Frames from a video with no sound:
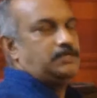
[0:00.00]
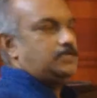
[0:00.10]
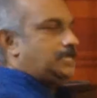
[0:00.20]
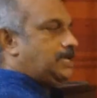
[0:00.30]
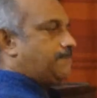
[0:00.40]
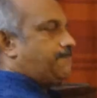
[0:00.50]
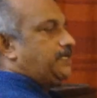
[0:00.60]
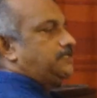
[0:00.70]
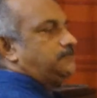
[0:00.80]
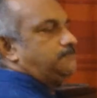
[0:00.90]
a
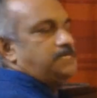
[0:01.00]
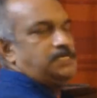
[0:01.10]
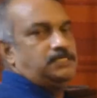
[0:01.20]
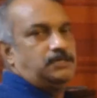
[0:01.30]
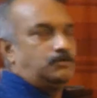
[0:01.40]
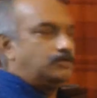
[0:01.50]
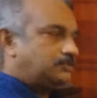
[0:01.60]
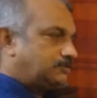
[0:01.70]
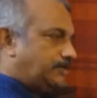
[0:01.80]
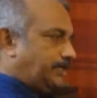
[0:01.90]
plus b the whole
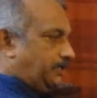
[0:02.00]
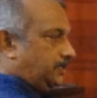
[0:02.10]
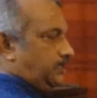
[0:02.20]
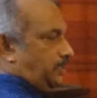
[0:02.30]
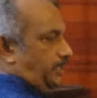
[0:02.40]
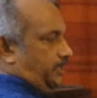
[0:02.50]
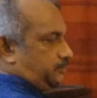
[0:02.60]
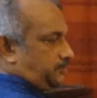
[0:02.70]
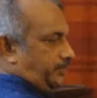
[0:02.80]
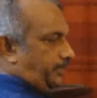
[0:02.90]
square, a
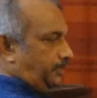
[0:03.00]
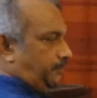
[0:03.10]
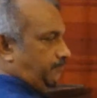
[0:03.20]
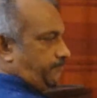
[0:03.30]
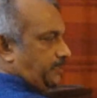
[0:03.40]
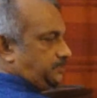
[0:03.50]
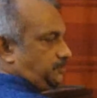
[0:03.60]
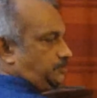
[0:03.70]
square plus